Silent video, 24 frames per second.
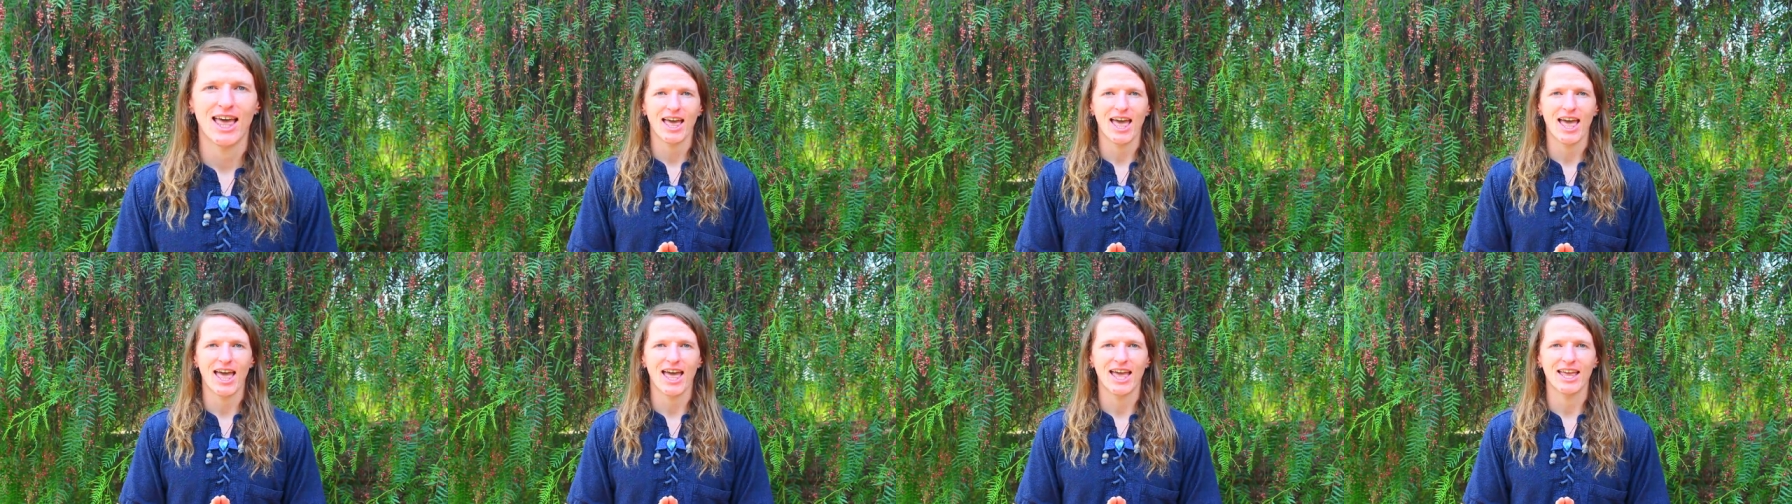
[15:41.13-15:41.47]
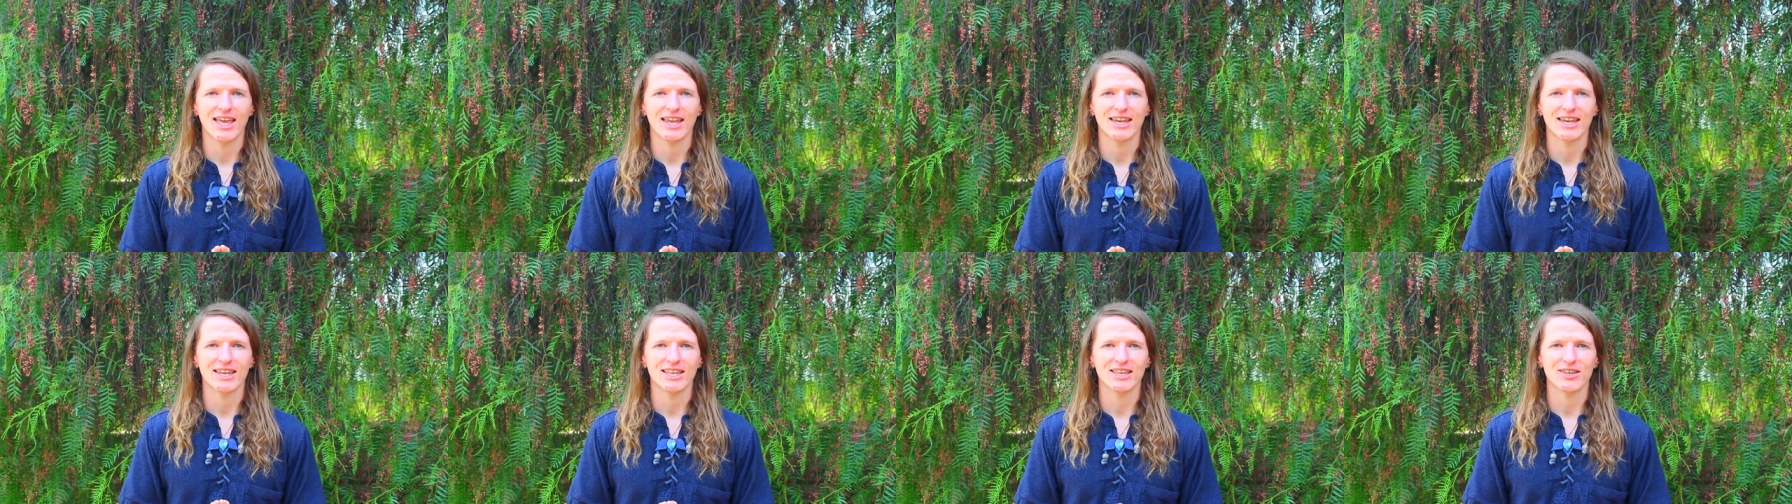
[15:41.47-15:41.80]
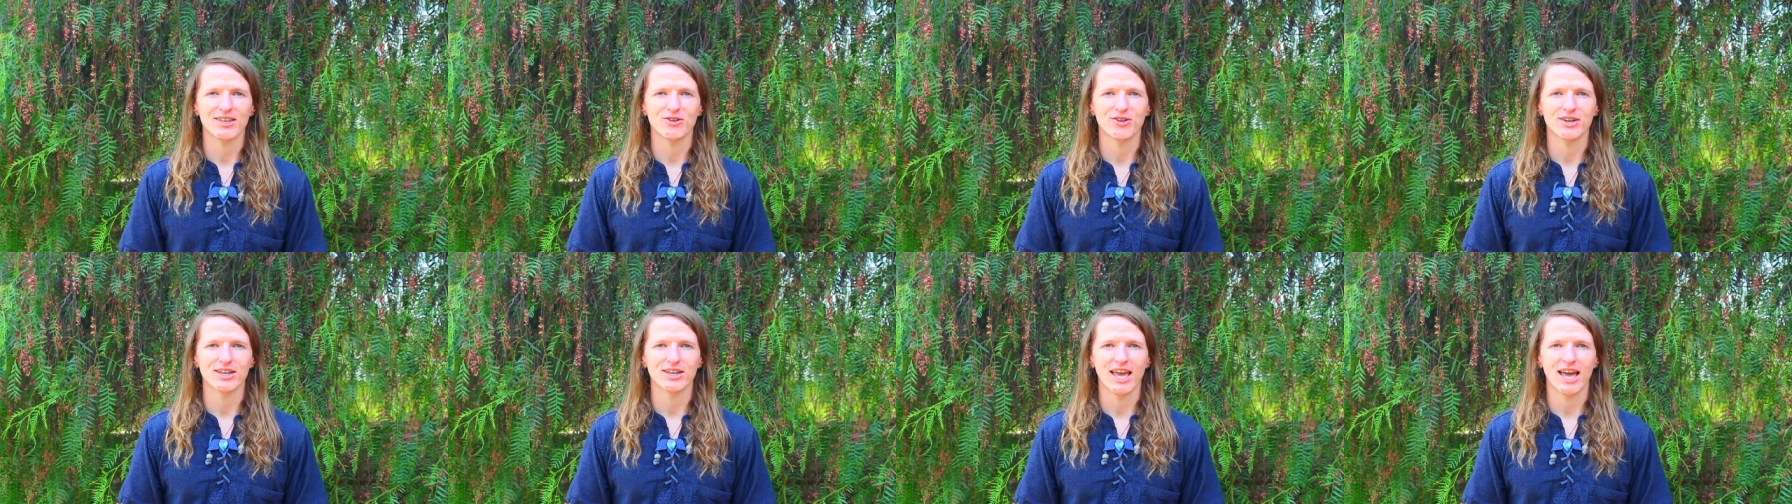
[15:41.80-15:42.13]
And
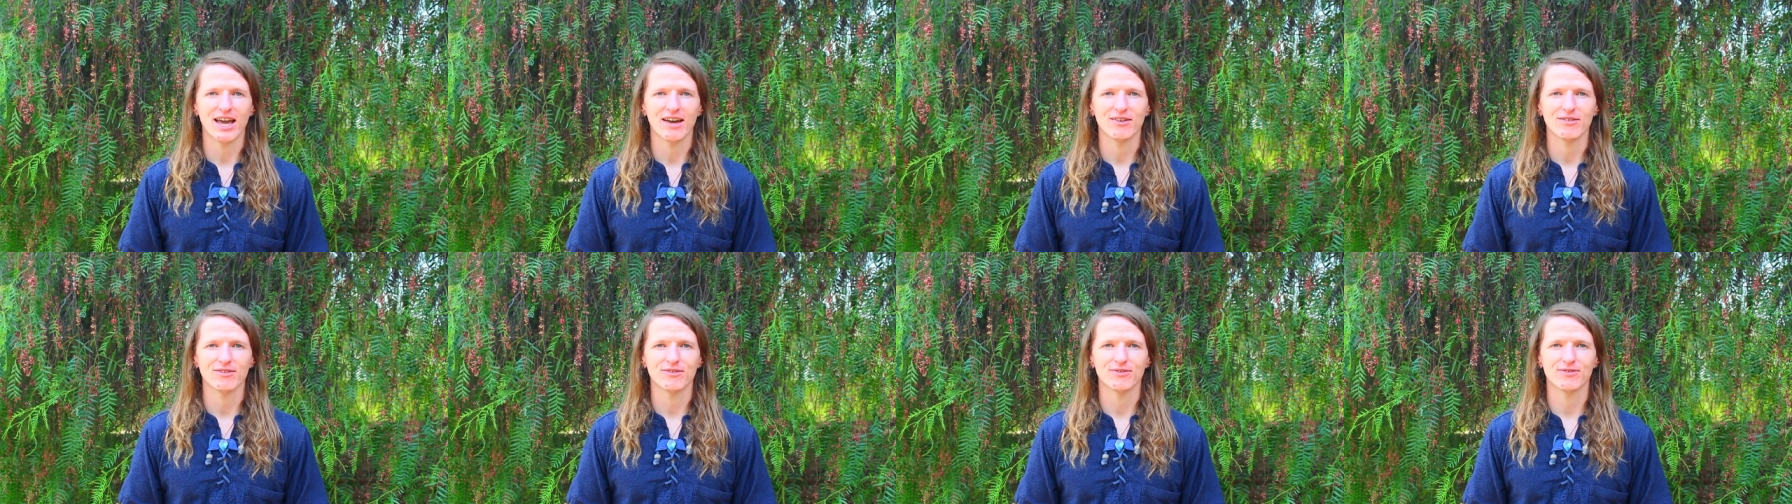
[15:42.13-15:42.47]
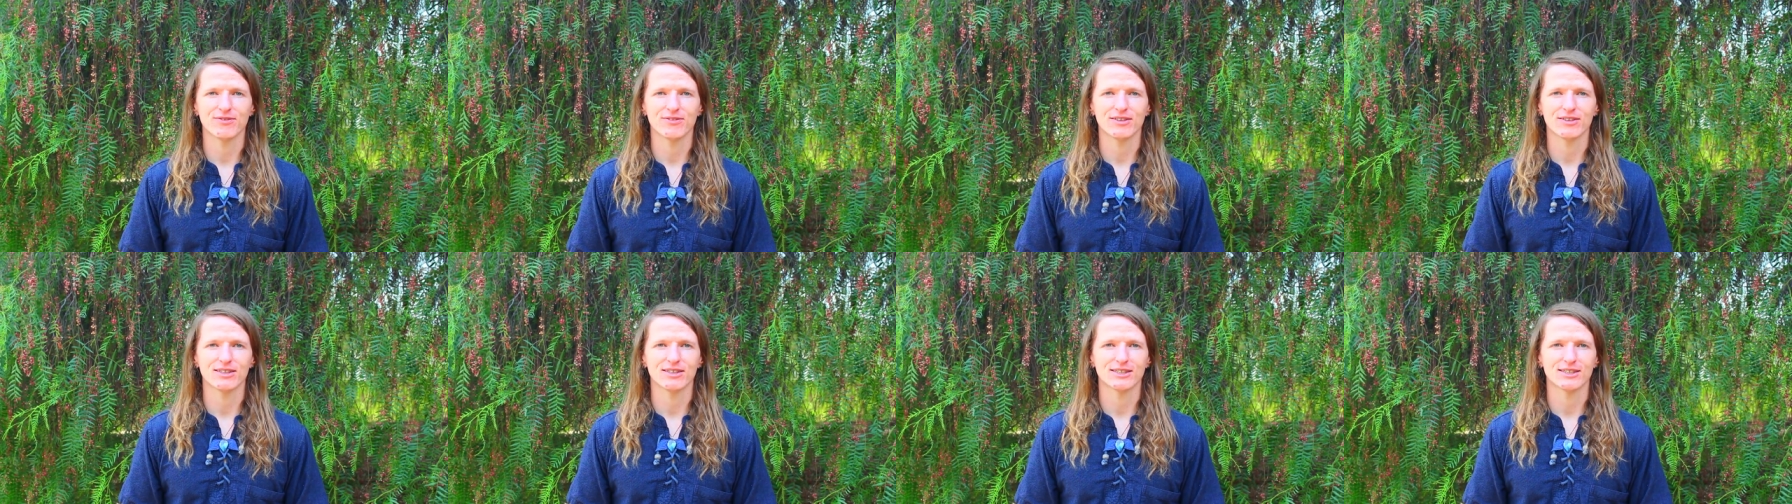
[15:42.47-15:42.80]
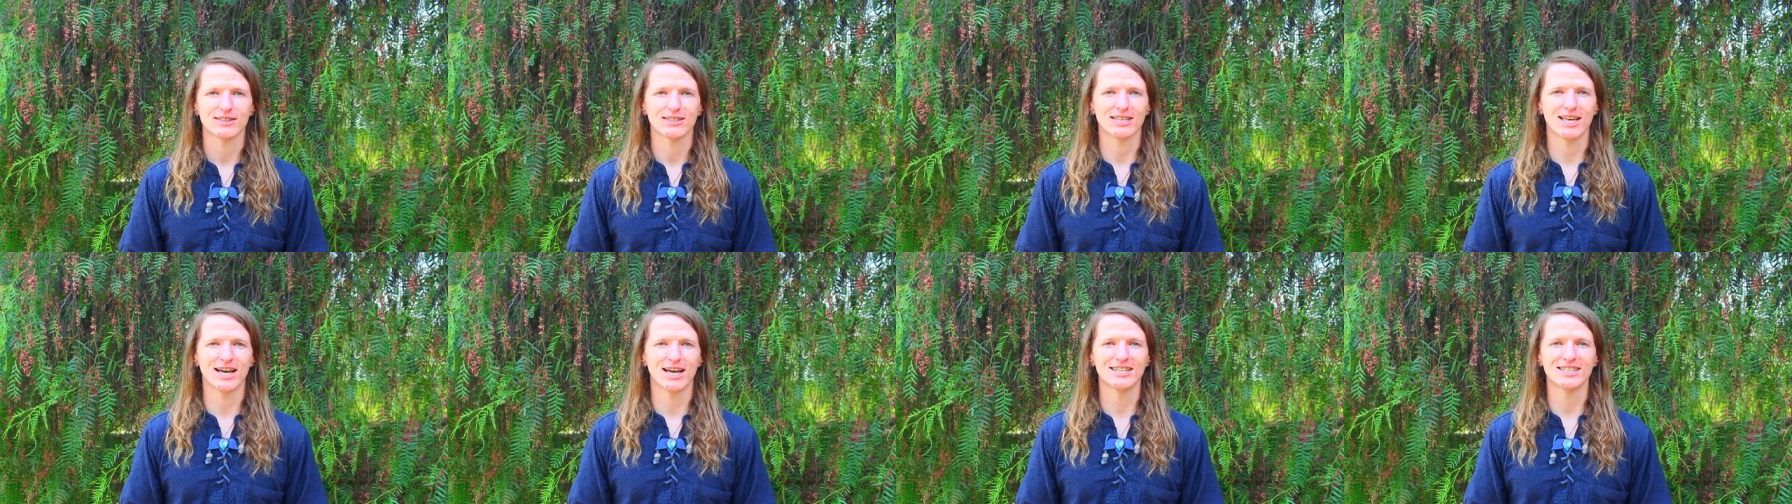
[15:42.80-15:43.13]
you can have
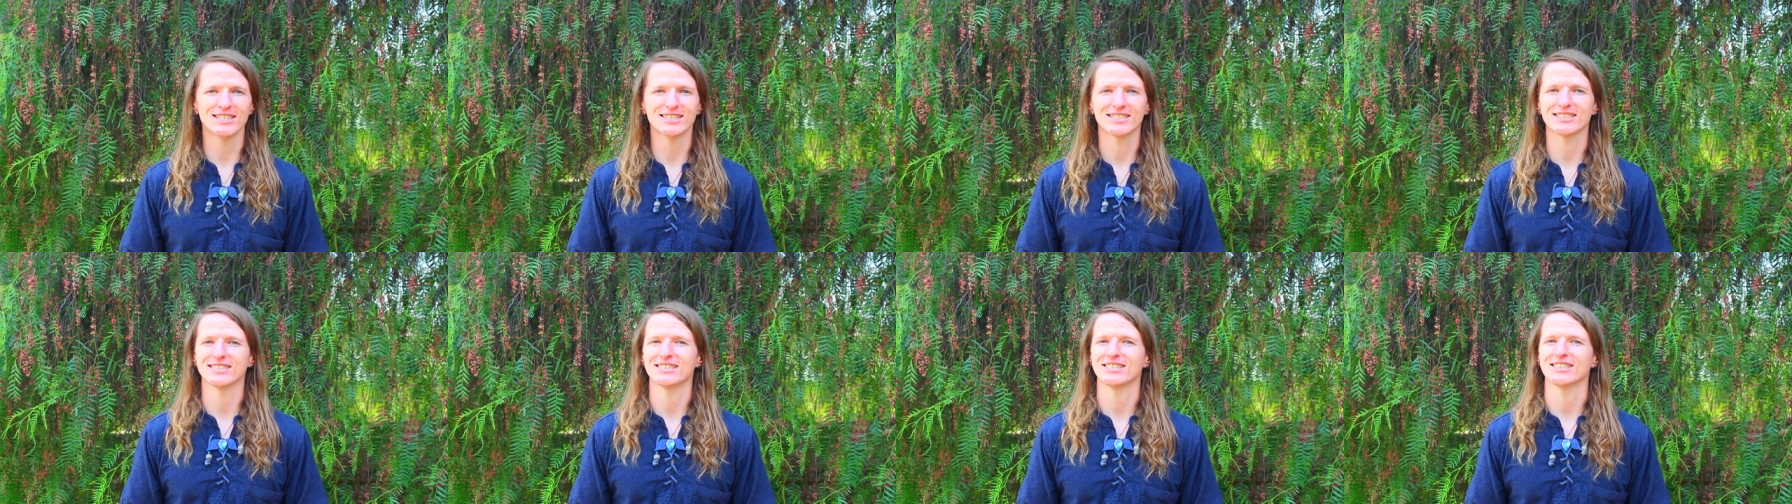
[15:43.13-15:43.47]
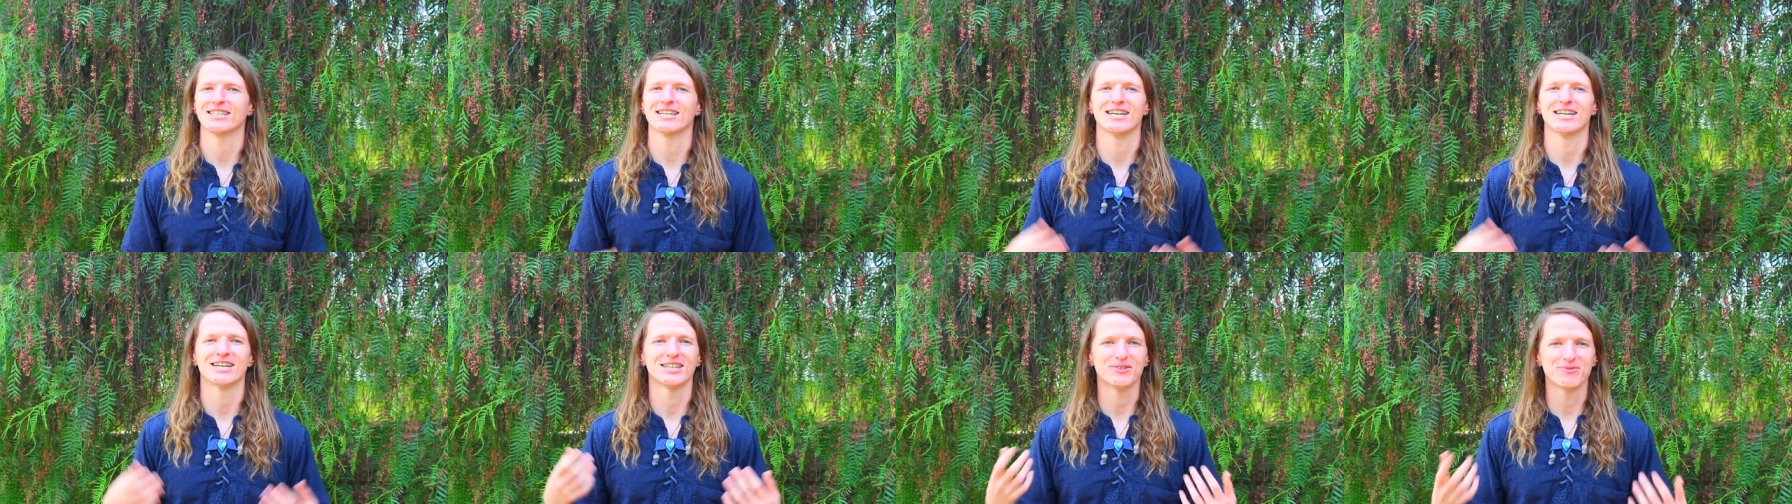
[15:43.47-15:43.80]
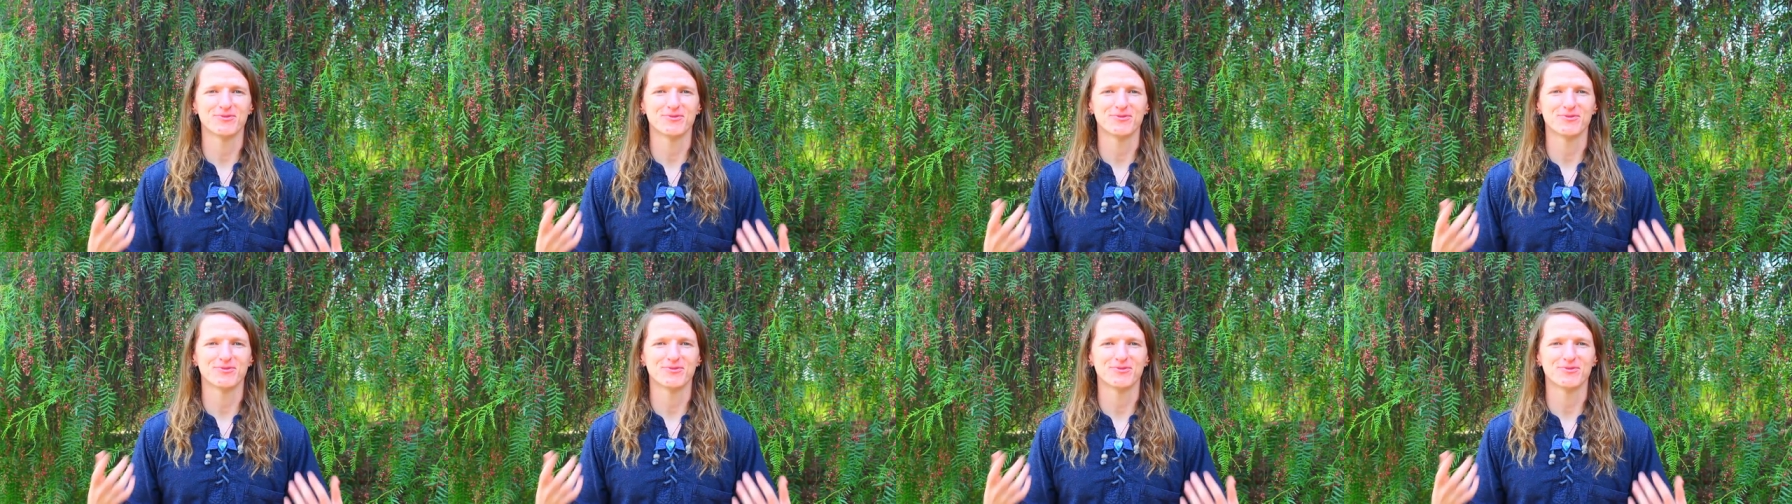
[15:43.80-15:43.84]
such an